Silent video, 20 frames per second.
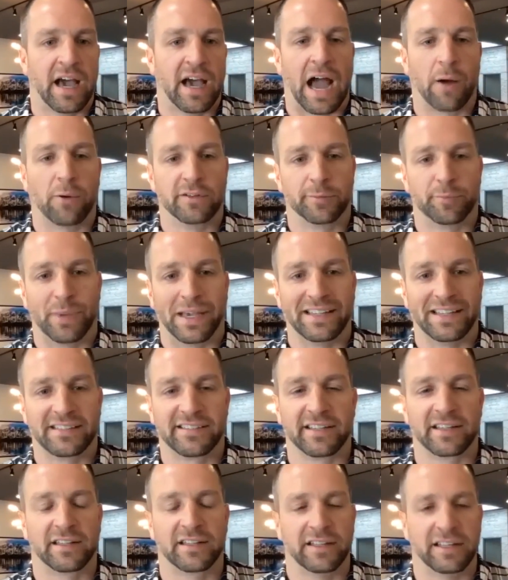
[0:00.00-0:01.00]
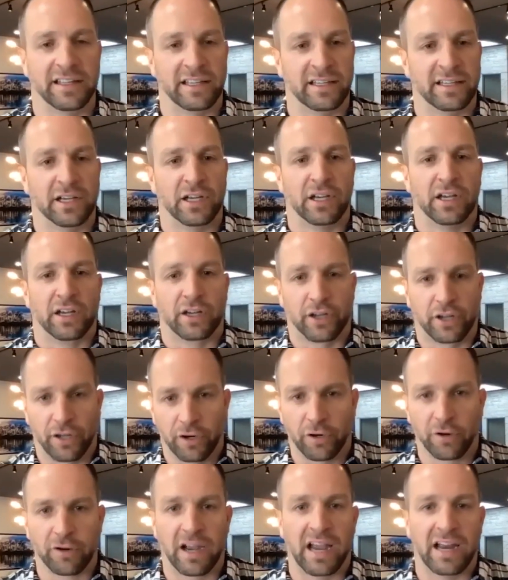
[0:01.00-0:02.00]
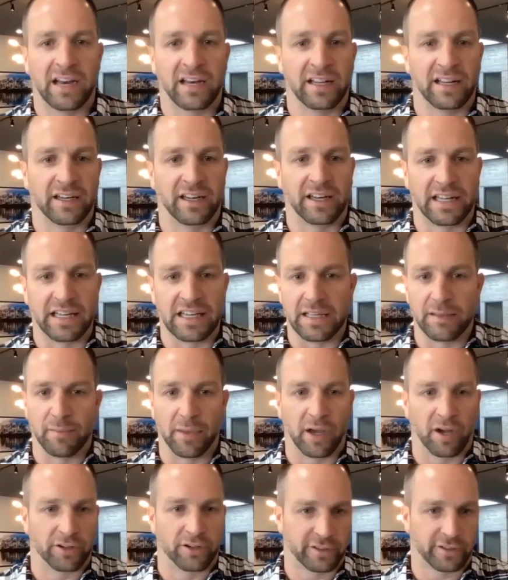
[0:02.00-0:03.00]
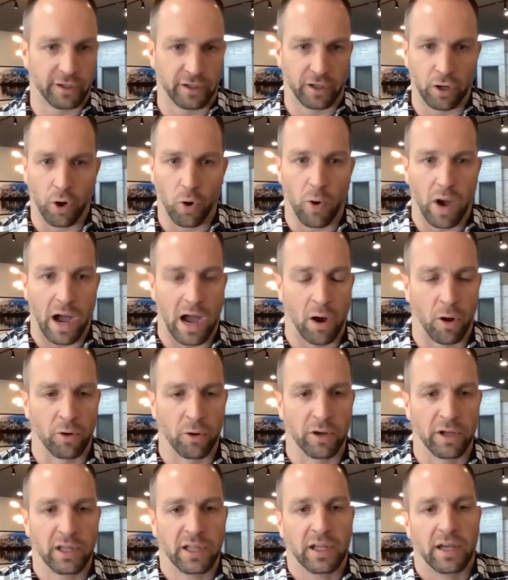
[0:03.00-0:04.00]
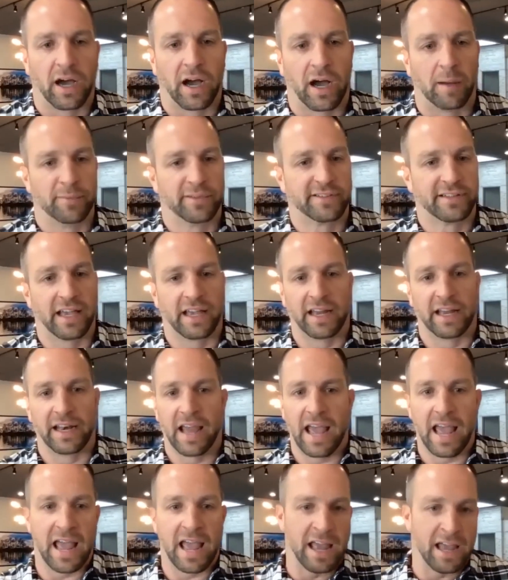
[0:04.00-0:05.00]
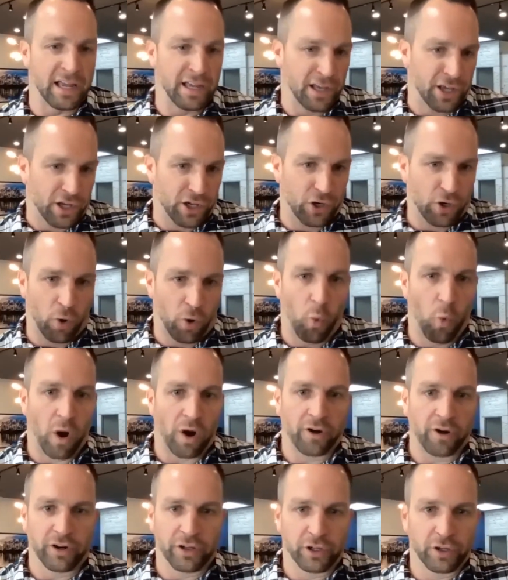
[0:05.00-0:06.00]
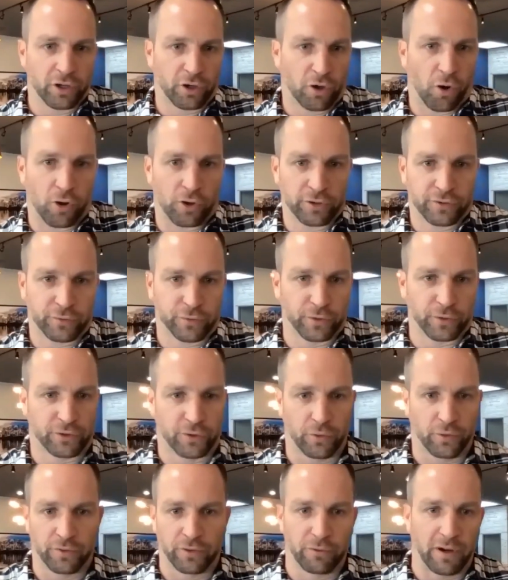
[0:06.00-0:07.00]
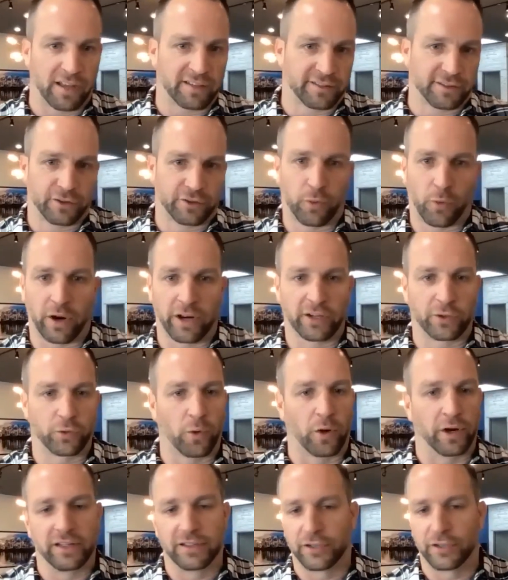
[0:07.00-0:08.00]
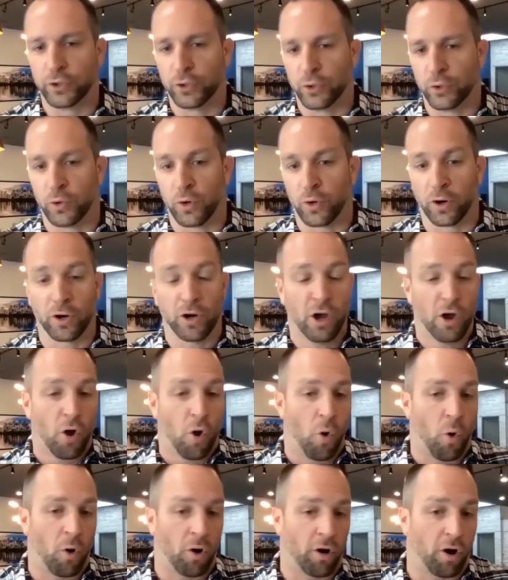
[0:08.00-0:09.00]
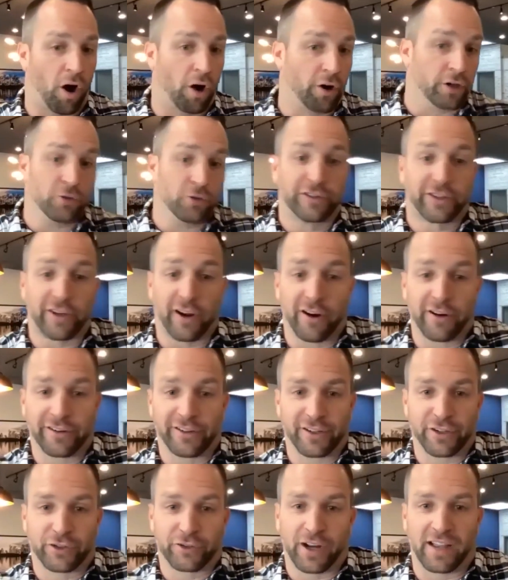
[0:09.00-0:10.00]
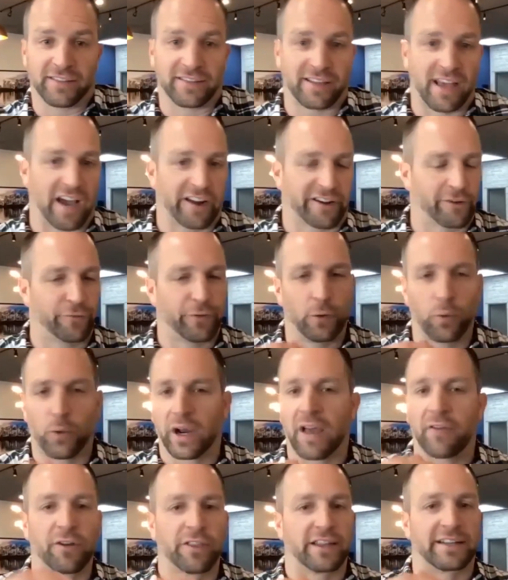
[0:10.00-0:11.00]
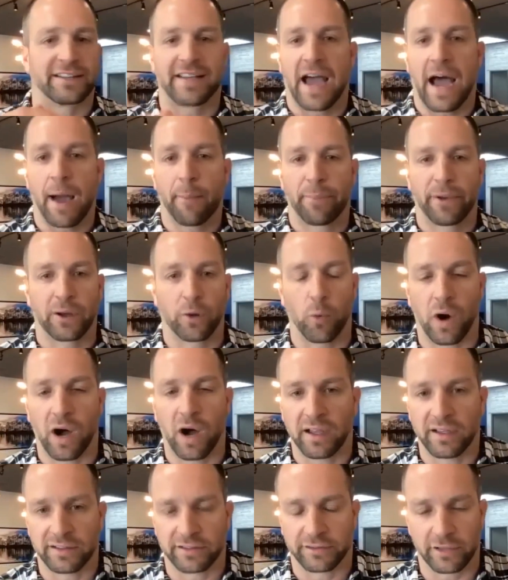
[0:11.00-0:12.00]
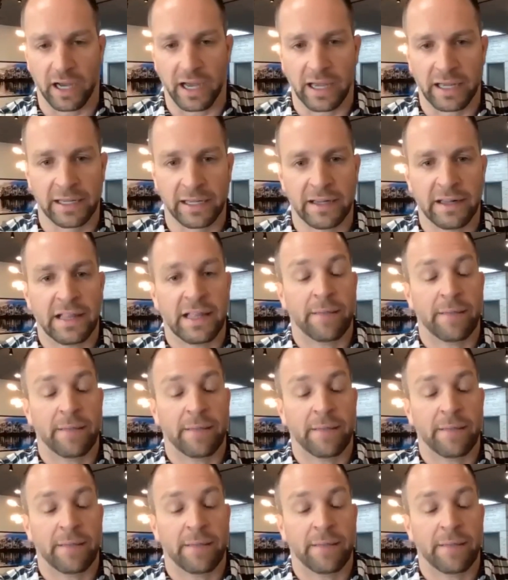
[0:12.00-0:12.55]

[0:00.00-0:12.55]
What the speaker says: I was basically curating an email to go out saying, hey, what are your goals for the rest of 2022? Or are you charging a transaction fee? Whatever the topic was, right?